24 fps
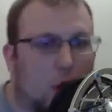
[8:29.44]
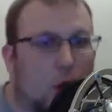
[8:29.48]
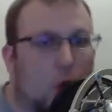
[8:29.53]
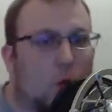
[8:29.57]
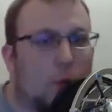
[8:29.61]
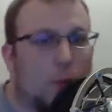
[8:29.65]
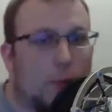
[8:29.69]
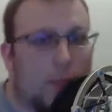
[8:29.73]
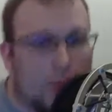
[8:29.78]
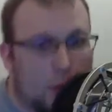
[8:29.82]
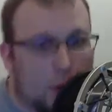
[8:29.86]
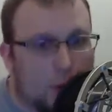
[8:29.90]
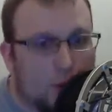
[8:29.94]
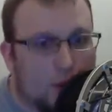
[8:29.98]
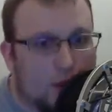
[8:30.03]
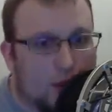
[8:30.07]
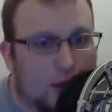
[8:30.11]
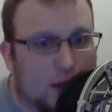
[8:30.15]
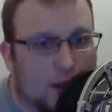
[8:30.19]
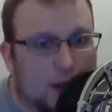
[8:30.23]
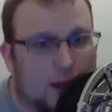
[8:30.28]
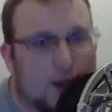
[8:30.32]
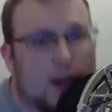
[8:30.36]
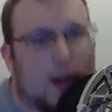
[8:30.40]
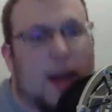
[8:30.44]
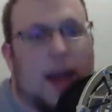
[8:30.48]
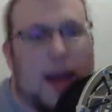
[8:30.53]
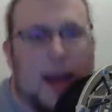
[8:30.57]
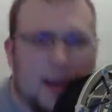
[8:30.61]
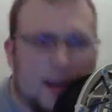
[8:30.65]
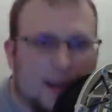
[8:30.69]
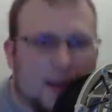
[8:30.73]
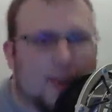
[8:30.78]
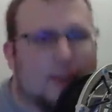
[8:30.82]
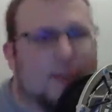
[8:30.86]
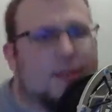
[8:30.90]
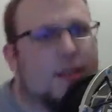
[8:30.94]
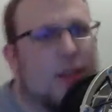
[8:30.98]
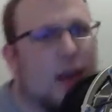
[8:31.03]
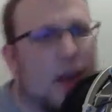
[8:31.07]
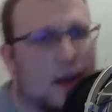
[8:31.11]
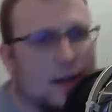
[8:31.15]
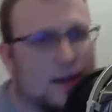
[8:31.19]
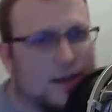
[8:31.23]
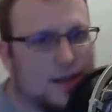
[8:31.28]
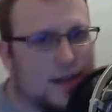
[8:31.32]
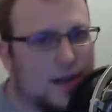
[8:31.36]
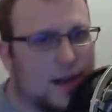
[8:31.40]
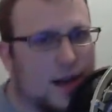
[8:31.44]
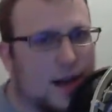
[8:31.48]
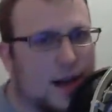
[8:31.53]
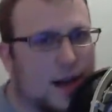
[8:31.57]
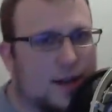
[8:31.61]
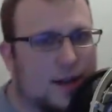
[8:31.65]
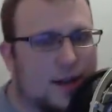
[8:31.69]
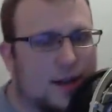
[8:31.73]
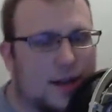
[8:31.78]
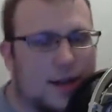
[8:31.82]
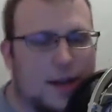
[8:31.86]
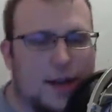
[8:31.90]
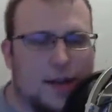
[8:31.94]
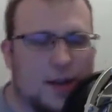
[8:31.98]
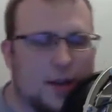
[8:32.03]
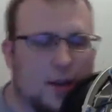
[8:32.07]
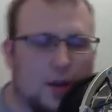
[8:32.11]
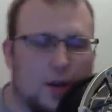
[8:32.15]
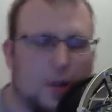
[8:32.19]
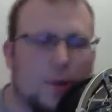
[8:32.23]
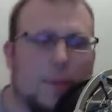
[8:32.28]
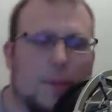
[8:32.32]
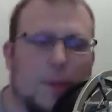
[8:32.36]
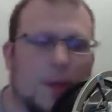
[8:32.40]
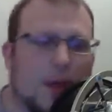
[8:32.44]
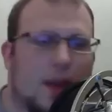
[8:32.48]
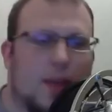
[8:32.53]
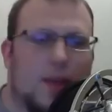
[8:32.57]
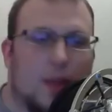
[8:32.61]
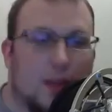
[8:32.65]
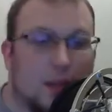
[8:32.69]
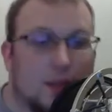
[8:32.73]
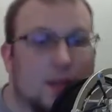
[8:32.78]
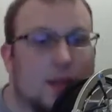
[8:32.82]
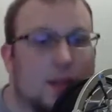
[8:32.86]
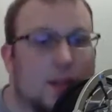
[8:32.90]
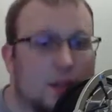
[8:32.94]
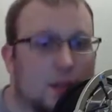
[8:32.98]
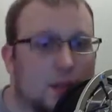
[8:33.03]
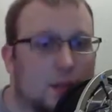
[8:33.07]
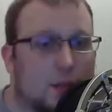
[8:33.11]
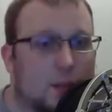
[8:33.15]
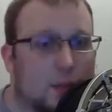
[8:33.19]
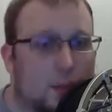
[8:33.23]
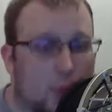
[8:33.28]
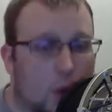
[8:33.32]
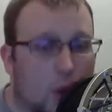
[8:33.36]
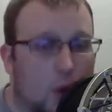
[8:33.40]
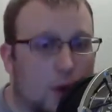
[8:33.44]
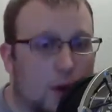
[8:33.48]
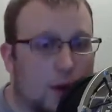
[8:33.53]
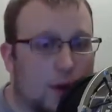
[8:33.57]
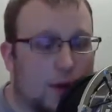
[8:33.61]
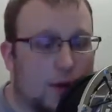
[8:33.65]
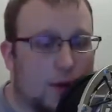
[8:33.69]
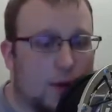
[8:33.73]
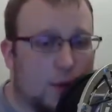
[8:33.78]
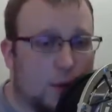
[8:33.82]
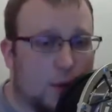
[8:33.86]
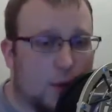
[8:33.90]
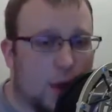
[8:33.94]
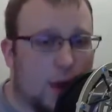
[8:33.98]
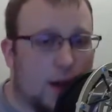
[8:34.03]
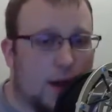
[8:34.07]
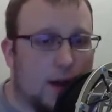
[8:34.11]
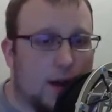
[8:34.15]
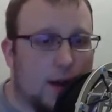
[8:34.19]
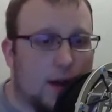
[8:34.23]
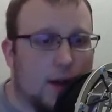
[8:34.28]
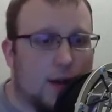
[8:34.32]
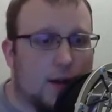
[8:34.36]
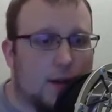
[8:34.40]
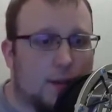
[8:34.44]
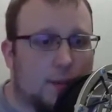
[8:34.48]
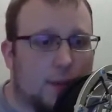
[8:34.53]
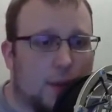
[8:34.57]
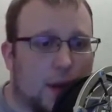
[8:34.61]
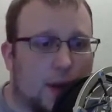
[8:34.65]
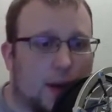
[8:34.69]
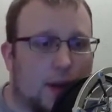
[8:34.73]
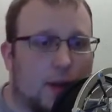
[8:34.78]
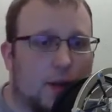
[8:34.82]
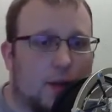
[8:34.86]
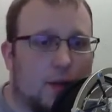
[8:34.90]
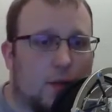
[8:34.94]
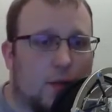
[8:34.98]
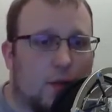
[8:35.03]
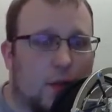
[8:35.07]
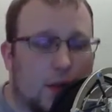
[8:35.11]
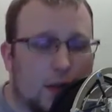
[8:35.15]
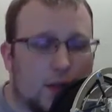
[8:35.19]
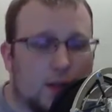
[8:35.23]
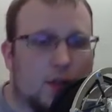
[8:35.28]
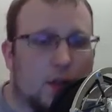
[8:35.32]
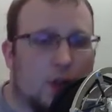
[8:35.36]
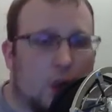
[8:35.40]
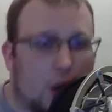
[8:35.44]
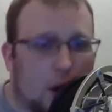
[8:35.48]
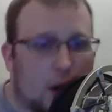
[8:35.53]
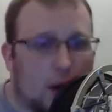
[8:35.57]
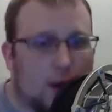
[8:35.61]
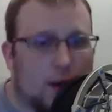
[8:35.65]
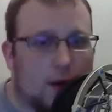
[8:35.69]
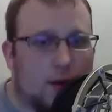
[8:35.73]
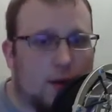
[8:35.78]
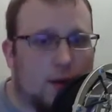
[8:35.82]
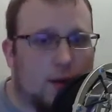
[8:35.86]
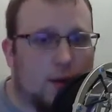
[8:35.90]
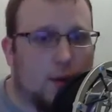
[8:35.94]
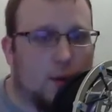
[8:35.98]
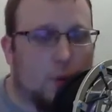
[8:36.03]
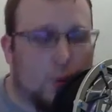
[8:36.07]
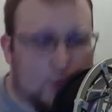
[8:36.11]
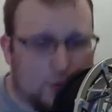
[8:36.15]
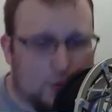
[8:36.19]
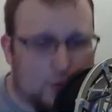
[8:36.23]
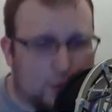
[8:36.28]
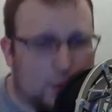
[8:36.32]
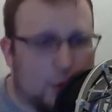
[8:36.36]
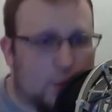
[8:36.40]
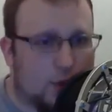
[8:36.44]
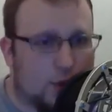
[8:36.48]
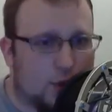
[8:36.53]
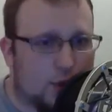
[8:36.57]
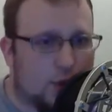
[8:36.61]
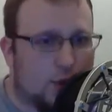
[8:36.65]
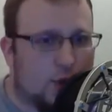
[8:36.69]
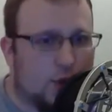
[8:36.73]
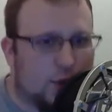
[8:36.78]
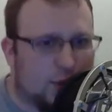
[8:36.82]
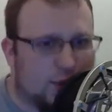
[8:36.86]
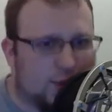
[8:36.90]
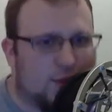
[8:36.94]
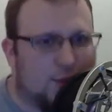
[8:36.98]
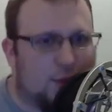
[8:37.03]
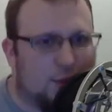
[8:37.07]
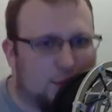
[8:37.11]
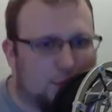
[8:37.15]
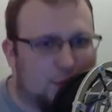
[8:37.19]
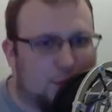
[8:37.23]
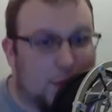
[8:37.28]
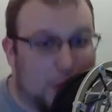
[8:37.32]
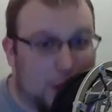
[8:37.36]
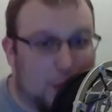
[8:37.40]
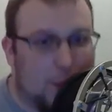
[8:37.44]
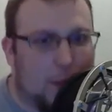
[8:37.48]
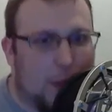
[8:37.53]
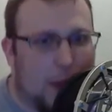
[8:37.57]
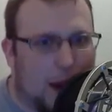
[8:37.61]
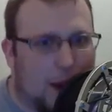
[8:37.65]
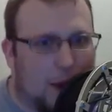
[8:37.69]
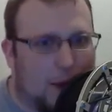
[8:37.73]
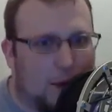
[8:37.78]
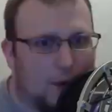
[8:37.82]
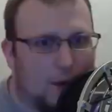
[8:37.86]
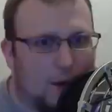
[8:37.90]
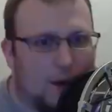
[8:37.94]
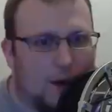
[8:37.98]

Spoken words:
own music and it gets content ID'd. The system's broken, right? But this talk was mostly just to be about